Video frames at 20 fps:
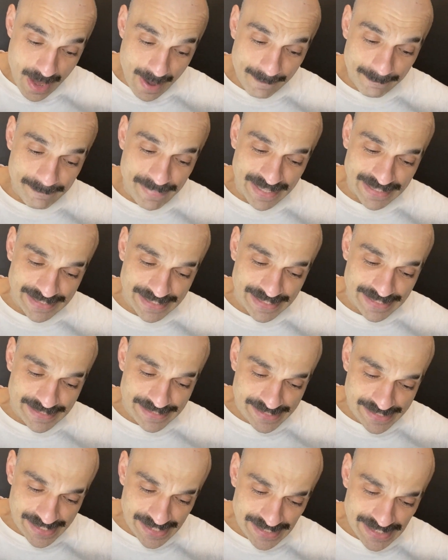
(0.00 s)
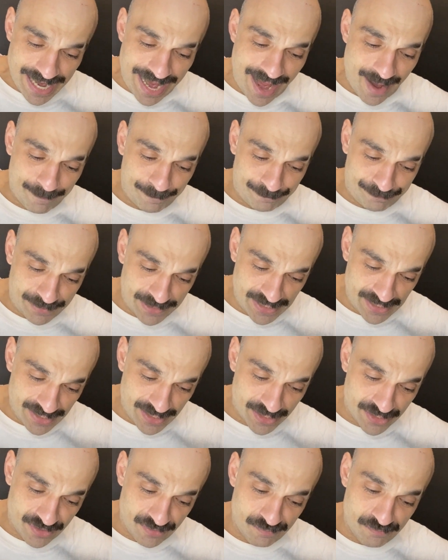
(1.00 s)
but he did
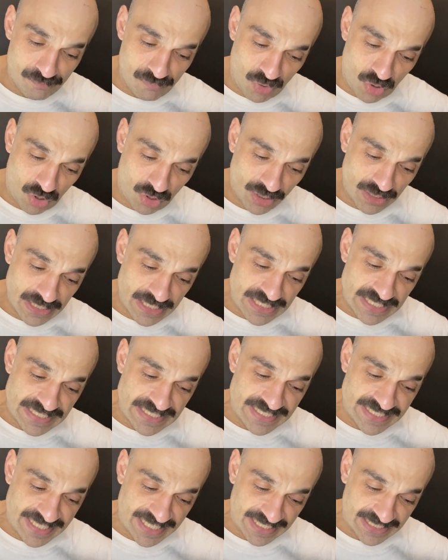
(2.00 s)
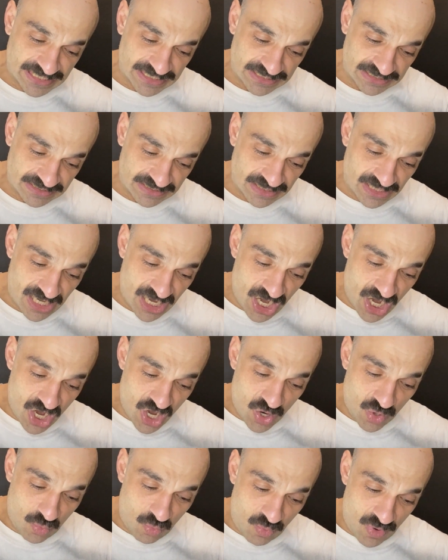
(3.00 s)
appear more settled
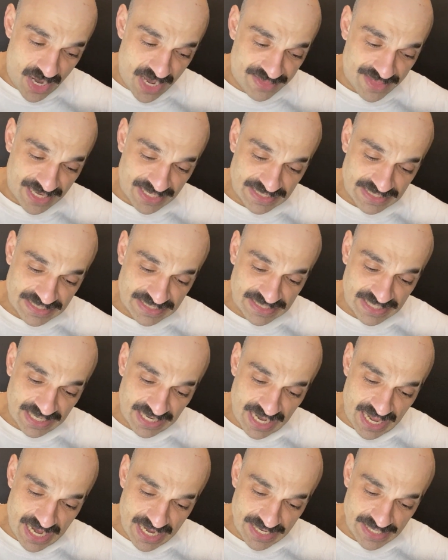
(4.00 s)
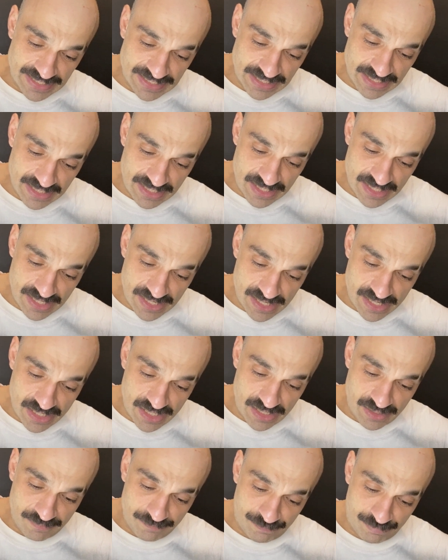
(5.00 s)
with a slight
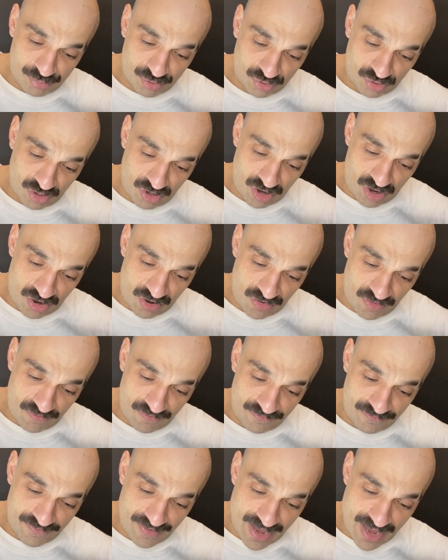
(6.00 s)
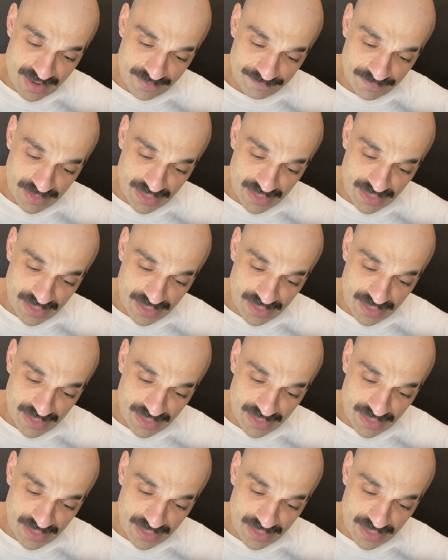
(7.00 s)
improvement